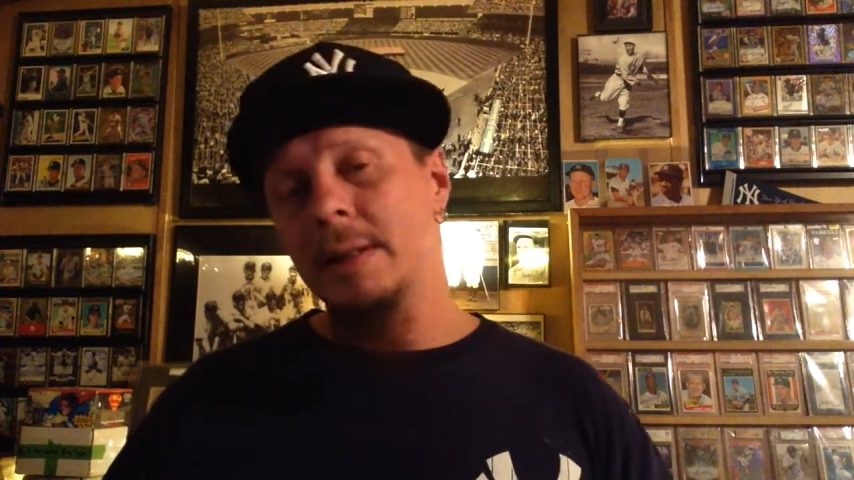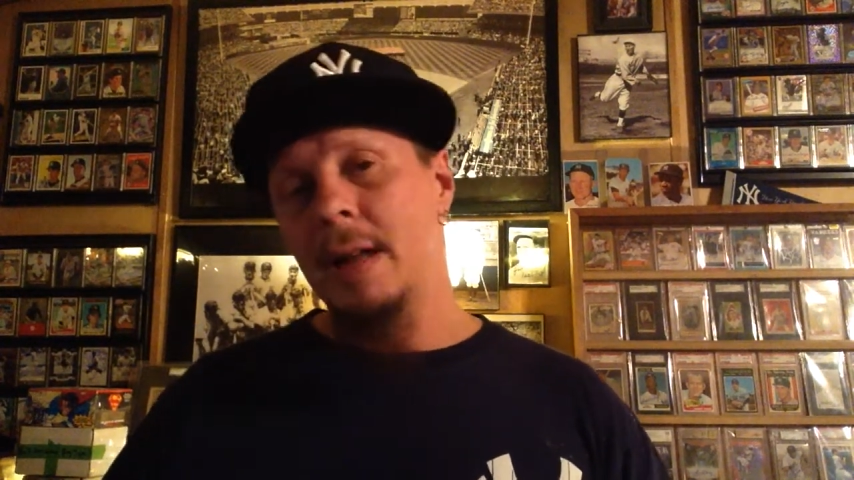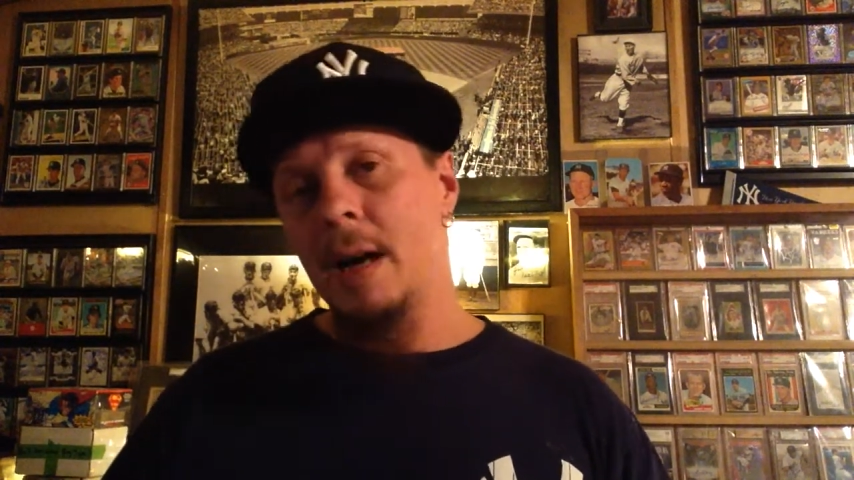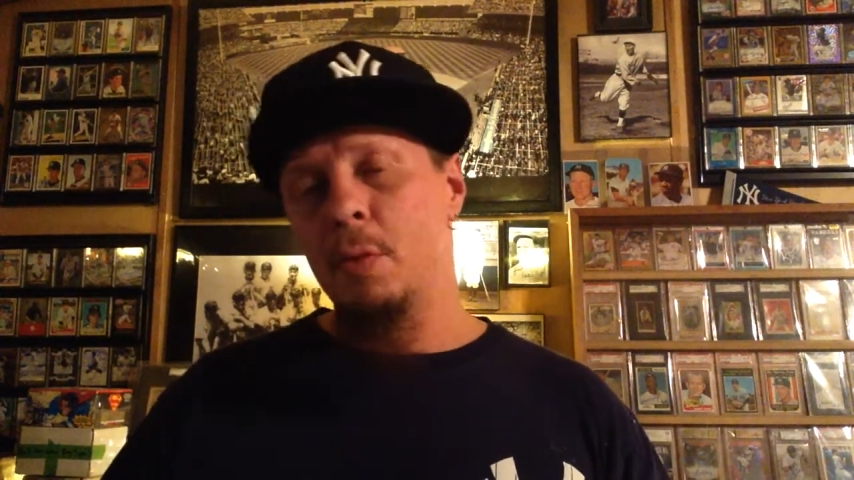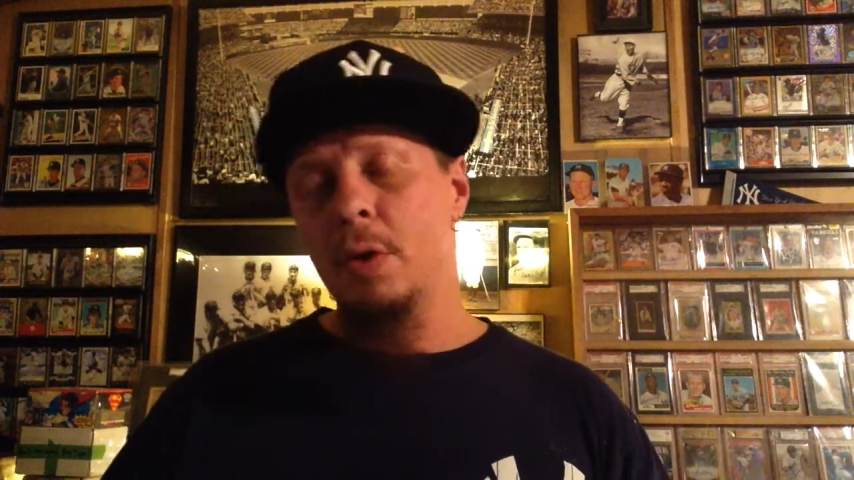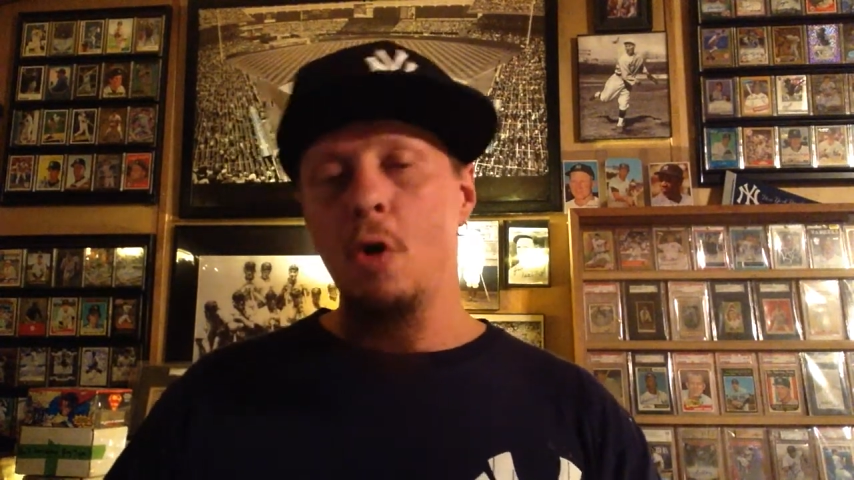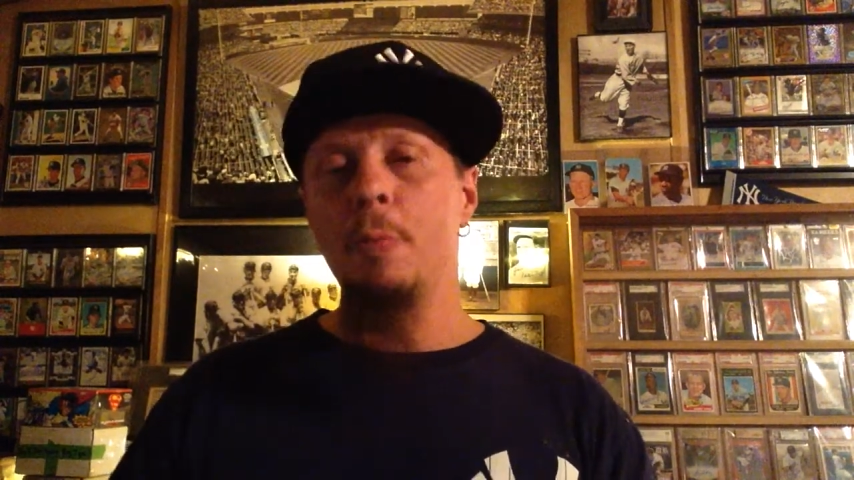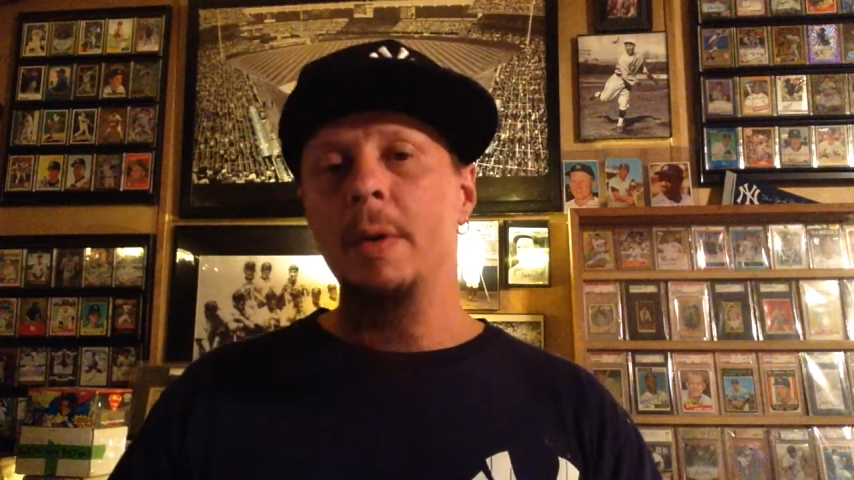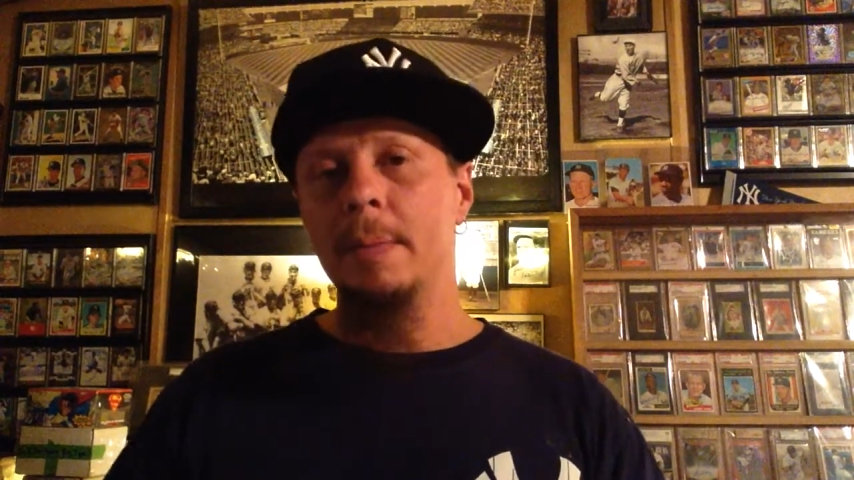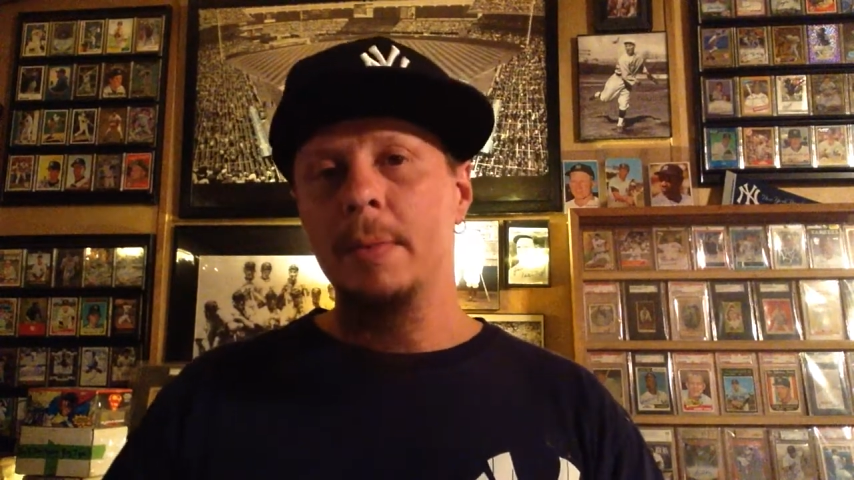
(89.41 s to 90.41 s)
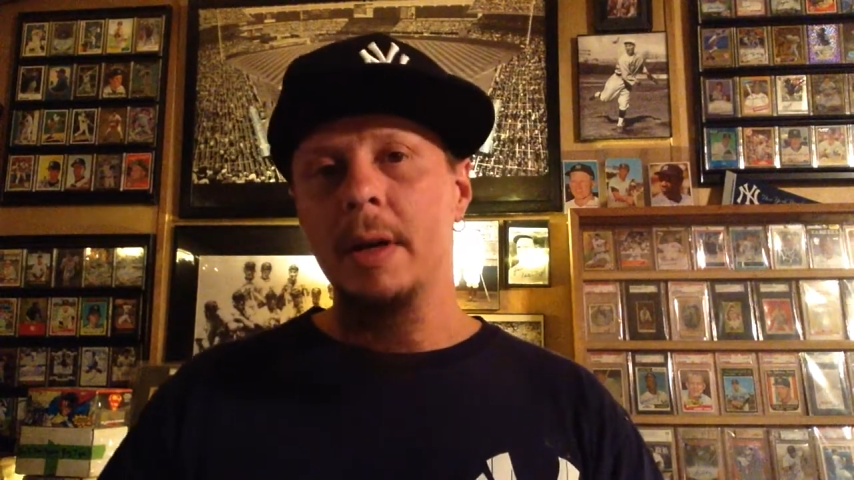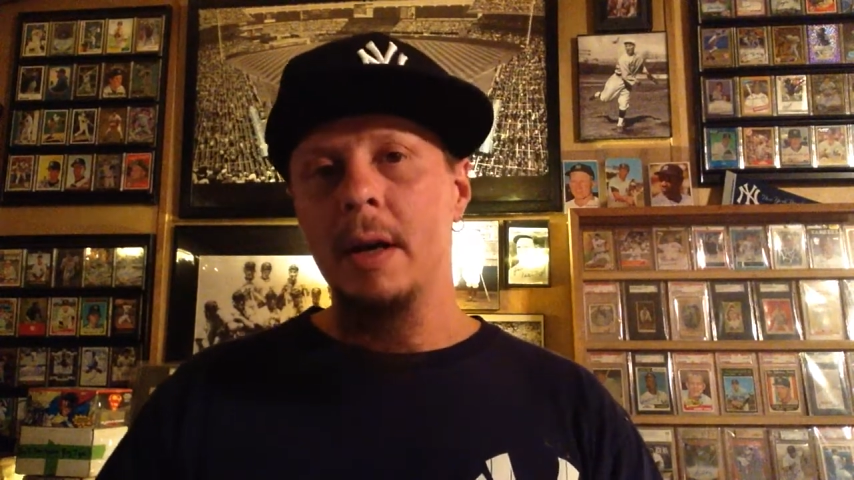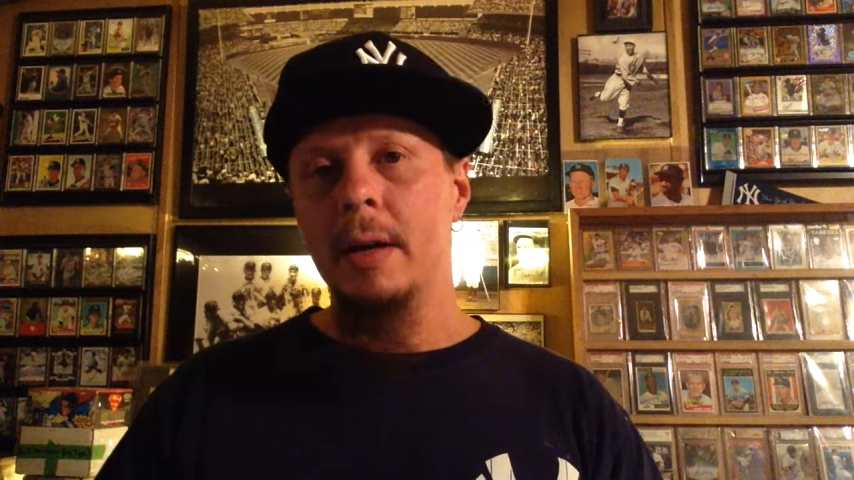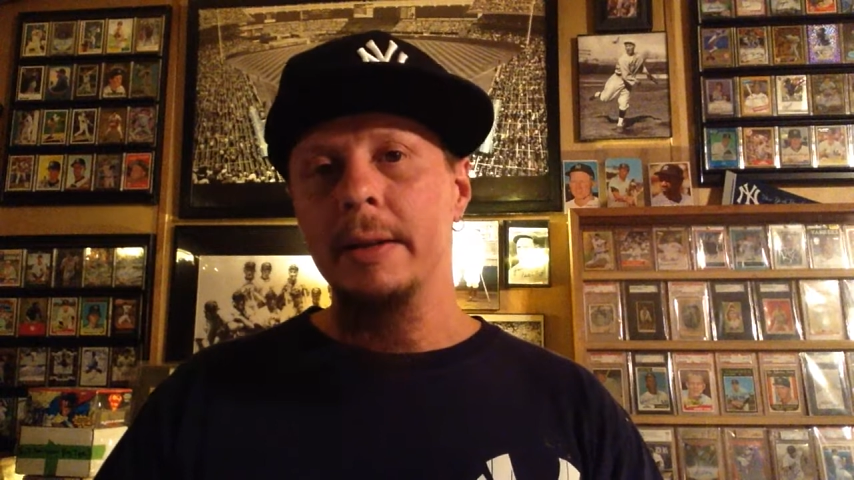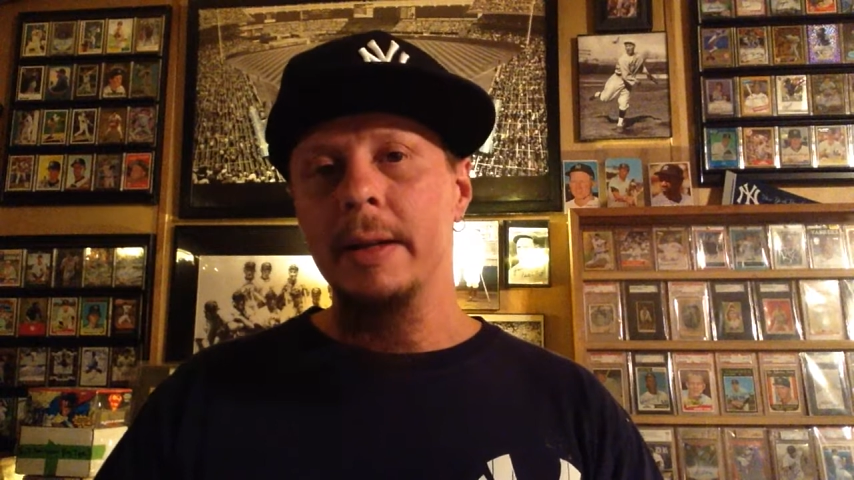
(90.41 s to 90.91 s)
I'm going to open up the
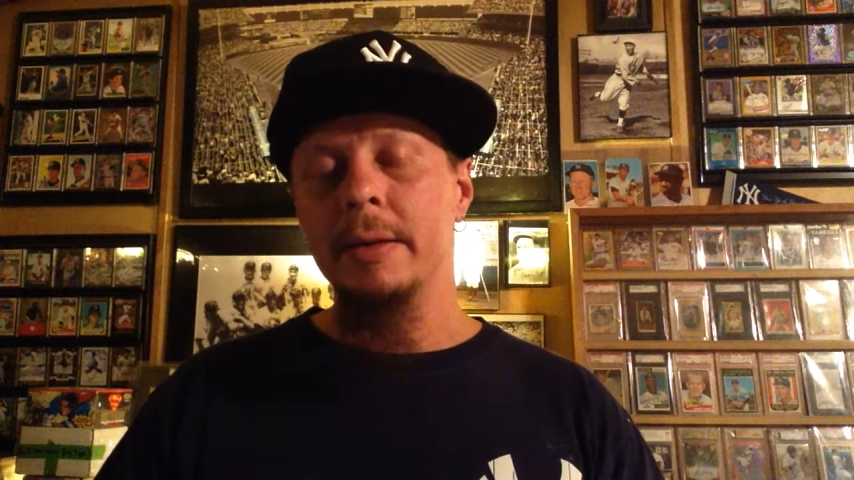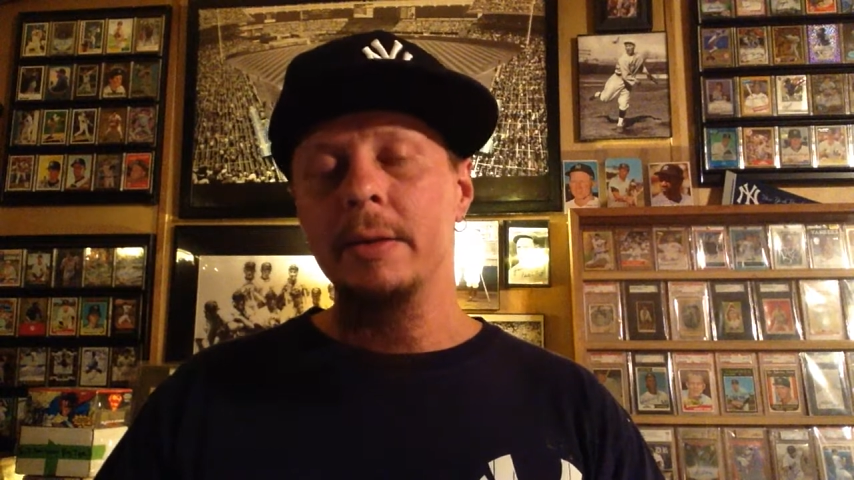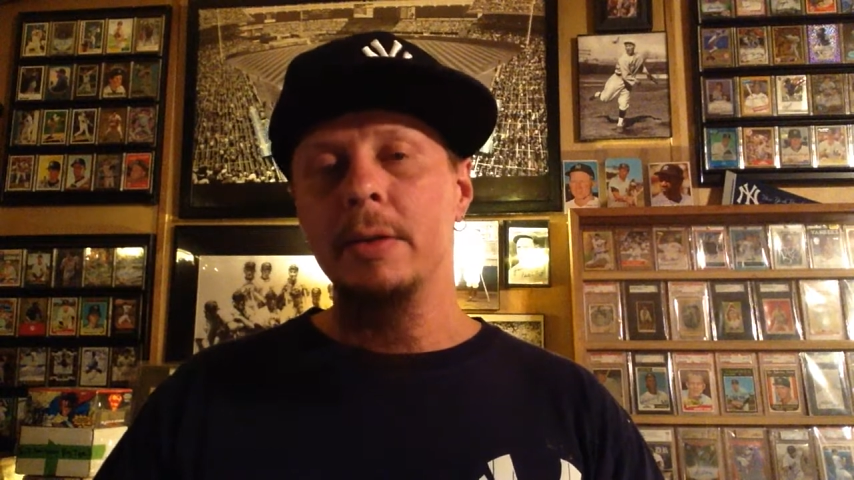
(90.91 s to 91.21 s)
contest